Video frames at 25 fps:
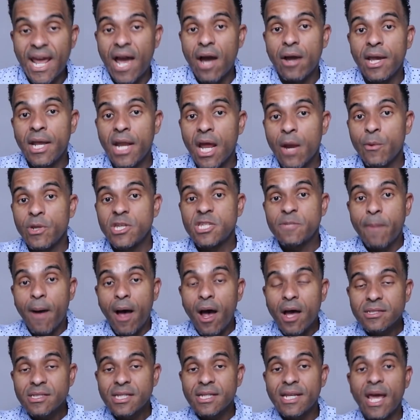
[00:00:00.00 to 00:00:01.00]
Now, in a
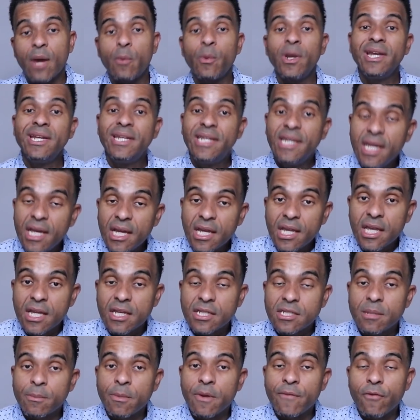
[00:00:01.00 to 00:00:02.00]
response to that, we did
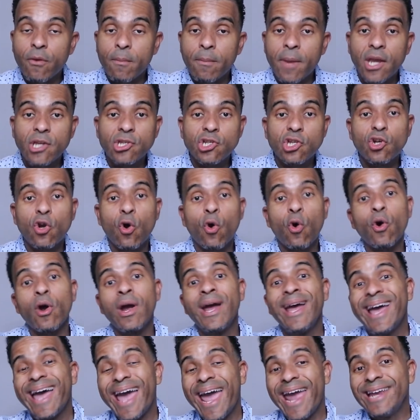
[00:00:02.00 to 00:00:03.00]
get some information
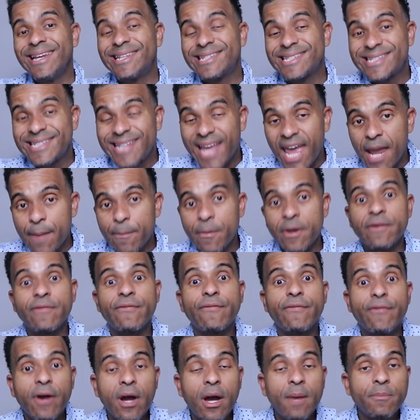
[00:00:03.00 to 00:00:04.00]
or a statement
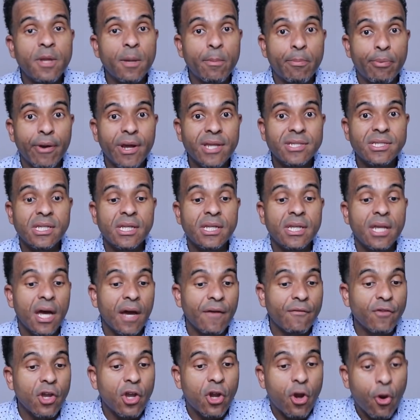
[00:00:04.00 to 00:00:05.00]
from the president
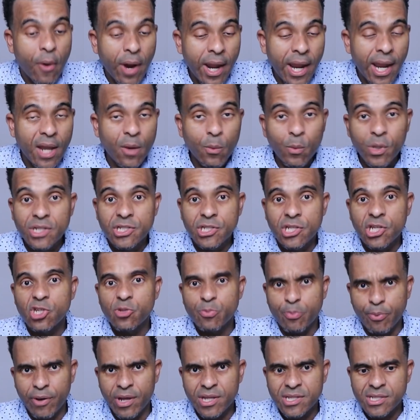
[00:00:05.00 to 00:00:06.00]
of Ukraine, which
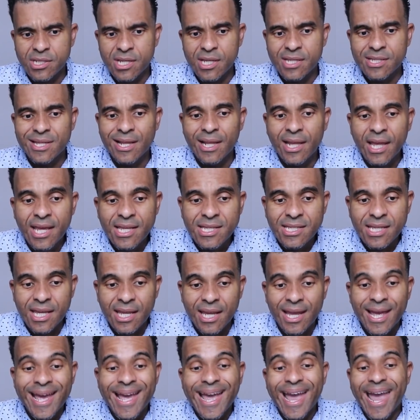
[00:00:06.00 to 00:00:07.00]
is President
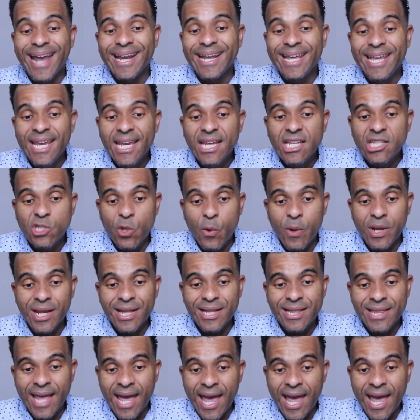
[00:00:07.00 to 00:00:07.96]
Zelensky. And he tweeted